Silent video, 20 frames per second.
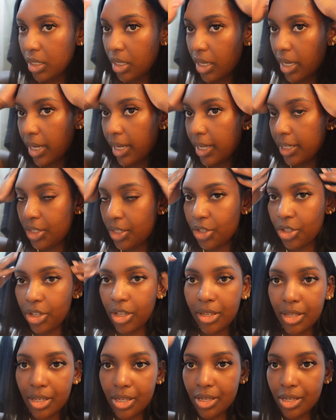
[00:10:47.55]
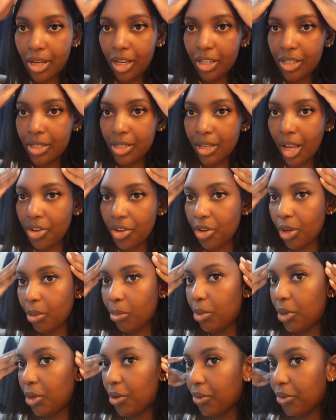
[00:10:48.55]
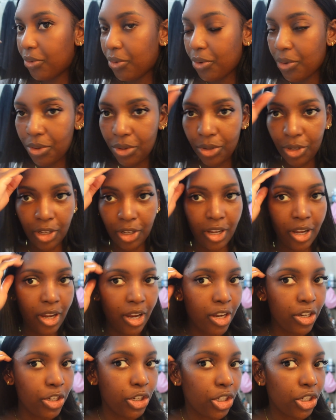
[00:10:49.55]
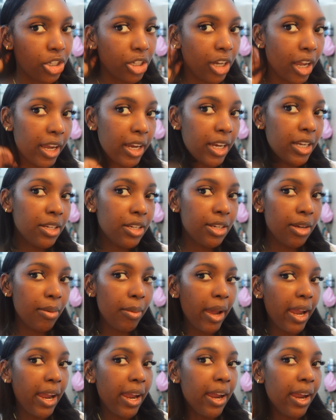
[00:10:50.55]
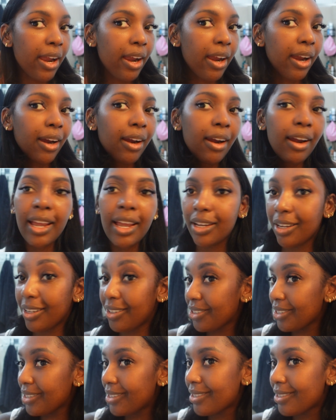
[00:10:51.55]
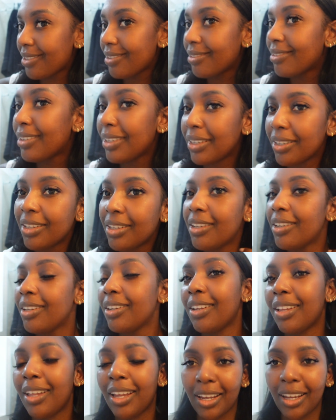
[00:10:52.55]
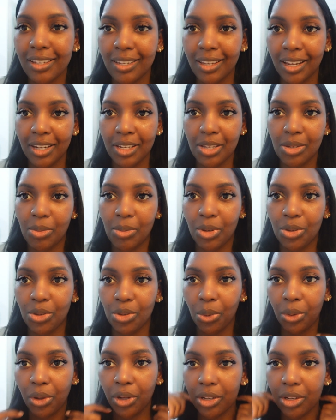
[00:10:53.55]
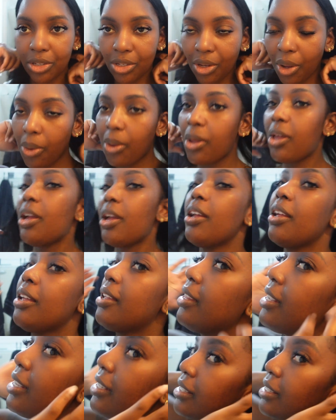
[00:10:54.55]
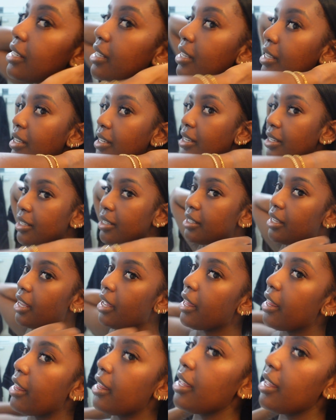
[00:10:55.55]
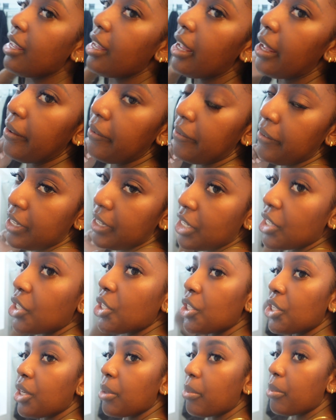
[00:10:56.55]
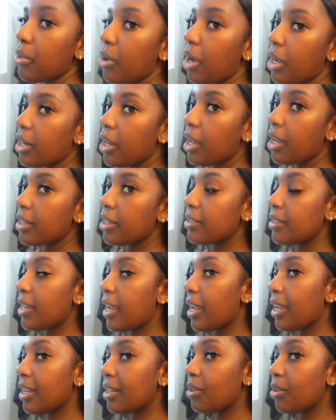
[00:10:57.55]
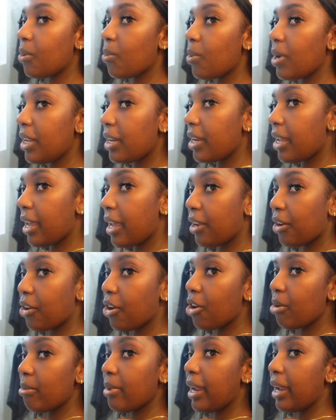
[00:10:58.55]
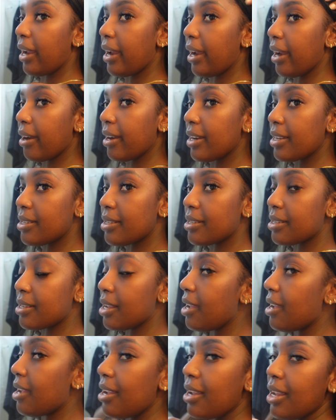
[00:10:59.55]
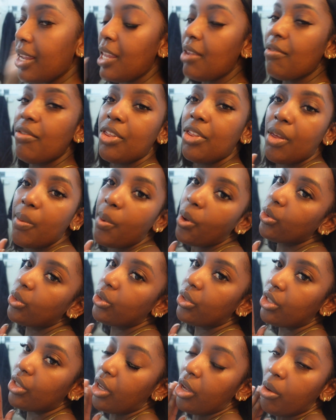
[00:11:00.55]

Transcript: it adds just such a beautiful shine to my hair, and it just, like I said, it smells so good. So this is the finished product, and when I curl my hair, it's even the most